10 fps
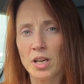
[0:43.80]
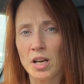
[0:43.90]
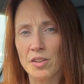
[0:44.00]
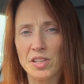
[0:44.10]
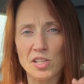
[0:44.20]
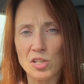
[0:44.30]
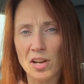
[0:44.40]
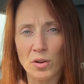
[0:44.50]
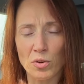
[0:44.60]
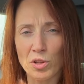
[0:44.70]
things
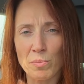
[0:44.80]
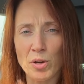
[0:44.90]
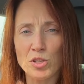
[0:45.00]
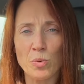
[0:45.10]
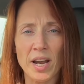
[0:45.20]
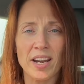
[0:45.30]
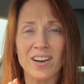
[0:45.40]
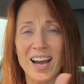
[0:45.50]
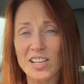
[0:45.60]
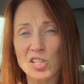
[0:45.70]
going on the motorway, and I
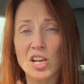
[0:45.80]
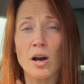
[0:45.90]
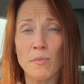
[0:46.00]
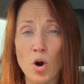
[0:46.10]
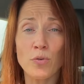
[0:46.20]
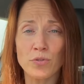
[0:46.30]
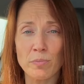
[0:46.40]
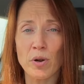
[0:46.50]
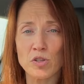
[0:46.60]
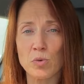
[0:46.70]
had to come off the
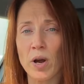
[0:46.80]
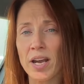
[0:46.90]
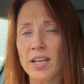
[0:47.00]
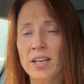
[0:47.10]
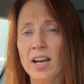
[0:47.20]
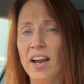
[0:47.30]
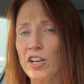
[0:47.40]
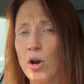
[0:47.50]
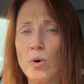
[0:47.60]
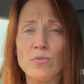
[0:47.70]
motorway and
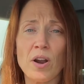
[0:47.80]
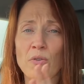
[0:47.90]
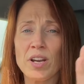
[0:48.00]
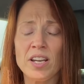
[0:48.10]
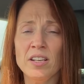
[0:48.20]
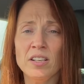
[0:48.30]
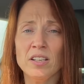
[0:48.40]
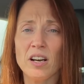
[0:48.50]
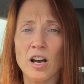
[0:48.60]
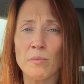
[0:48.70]
go a very
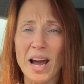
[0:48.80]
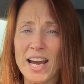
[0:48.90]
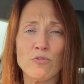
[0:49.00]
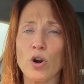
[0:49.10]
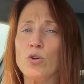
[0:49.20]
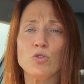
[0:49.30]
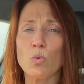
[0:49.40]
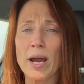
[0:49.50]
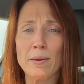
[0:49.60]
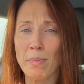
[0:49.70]
A road
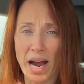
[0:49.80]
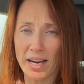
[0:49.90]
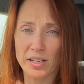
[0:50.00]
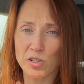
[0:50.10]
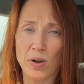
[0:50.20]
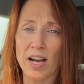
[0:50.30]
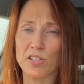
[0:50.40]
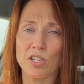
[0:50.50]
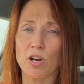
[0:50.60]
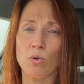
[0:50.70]
way back. So I had
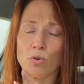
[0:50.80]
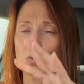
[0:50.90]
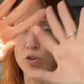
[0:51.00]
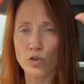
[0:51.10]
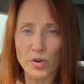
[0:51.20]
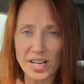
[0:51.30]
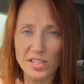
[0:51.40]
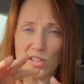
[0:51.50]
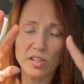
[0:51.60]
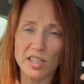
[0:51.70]
to go on all the
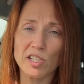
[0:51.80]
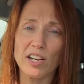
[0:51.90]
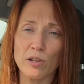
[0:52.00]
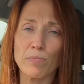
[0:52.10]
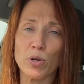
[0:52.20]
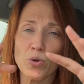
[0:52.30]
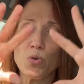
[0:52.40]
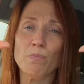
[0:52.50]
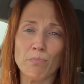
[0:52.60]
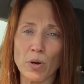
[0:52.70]
green, instead of the
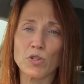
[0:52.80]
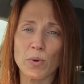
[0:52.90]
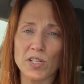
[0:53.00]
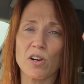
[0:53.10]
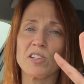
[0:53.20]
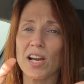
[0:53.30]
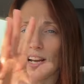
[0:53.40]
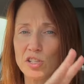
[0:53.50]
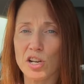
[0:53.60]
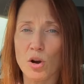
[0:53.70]
blue motorway signs, I
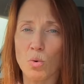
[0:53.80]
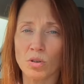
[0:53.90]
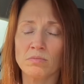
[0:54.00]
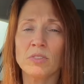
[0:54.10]
had to go on